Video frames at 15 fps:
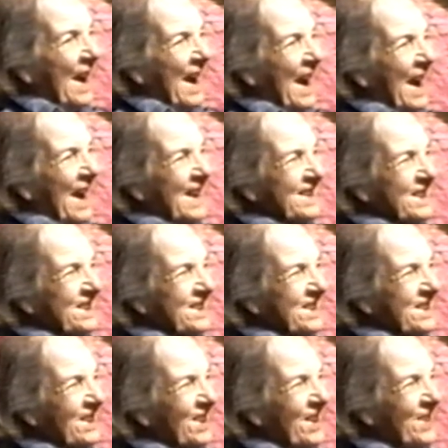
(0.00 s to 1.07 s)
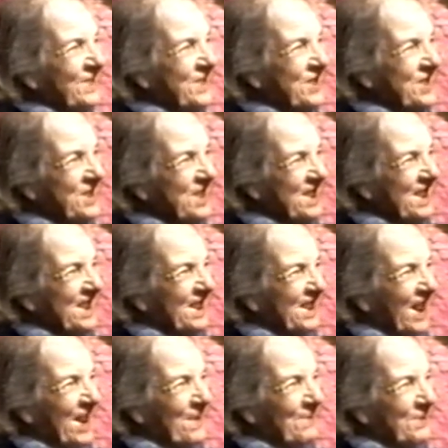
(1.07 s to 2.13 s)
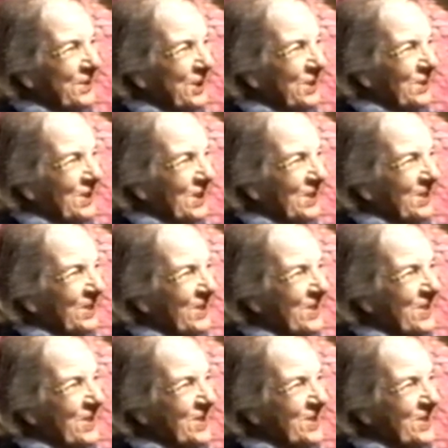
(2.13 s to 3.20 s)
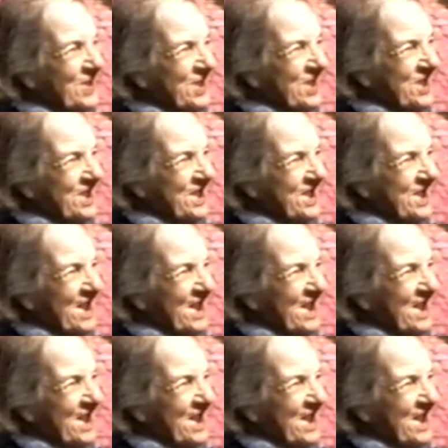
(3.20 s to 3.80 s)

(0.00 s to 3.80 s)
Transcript: I just love to see them two little girls that